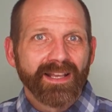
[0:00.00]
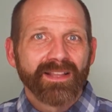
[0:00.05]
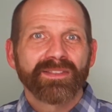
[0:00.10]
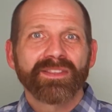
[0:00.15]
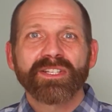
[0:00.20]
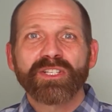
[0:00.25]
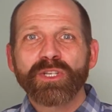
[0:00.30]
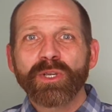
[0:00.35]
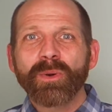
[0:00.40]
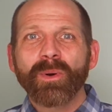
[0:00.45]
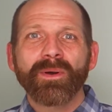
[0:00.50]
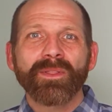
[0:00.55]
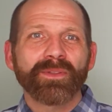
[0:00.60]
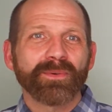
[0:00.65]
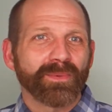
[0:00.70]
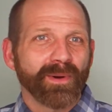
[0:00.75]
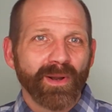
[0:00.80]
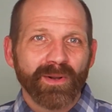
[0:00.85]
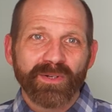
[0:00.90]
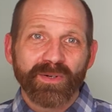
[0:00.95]
the two on the
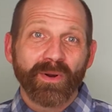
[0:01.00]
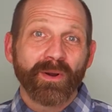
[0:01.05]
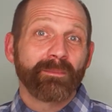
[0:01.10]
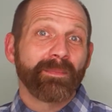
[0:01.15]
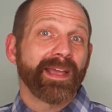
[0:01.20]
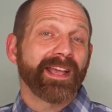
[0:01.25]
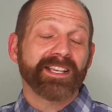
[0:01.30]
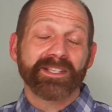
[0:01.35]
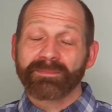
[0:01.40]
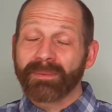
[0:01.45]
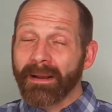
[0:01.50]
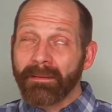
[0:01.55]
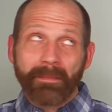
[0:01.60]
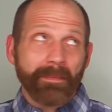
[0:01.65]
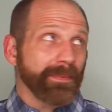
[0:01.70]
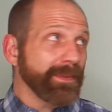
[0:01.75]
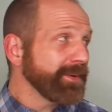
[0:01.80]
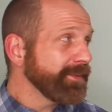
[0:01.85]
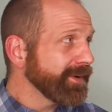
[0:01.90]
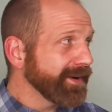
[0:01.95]
road to Emmaus
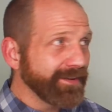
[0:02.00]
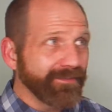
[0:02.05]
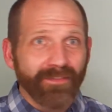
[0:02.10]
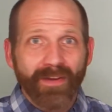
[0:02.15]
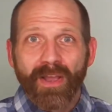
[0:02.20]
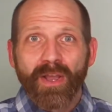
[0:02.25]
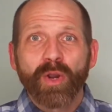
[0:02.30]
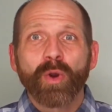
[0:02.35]
probably would have